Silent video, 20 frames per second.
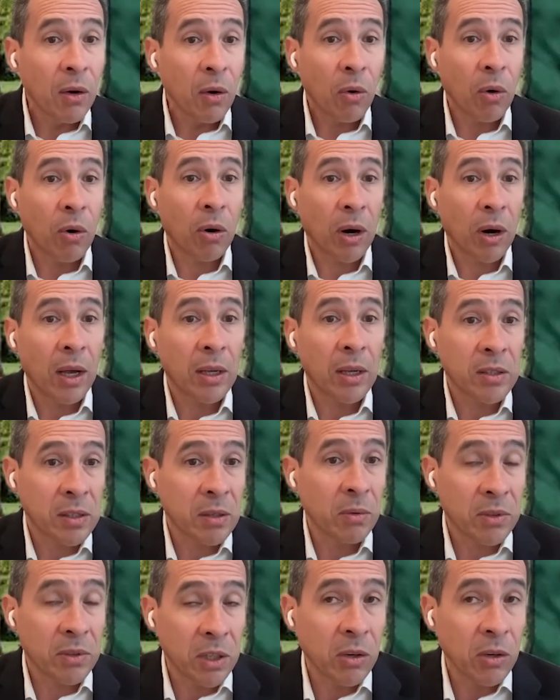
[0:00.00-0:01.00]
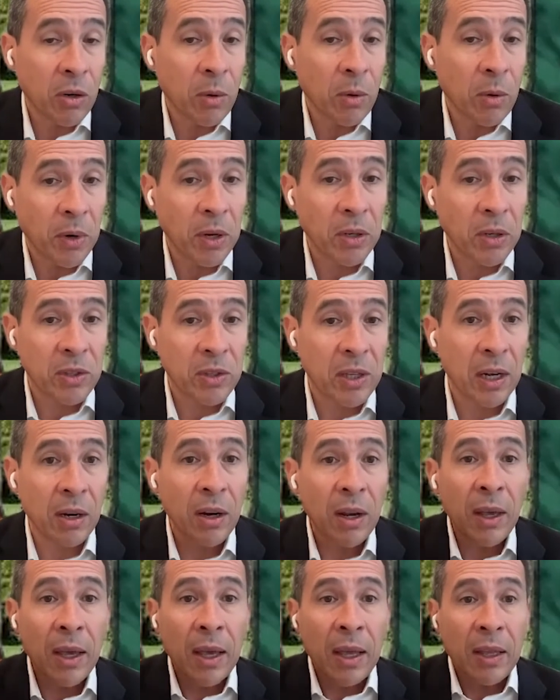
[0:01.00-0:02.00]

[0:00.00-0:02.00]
or a security operations center.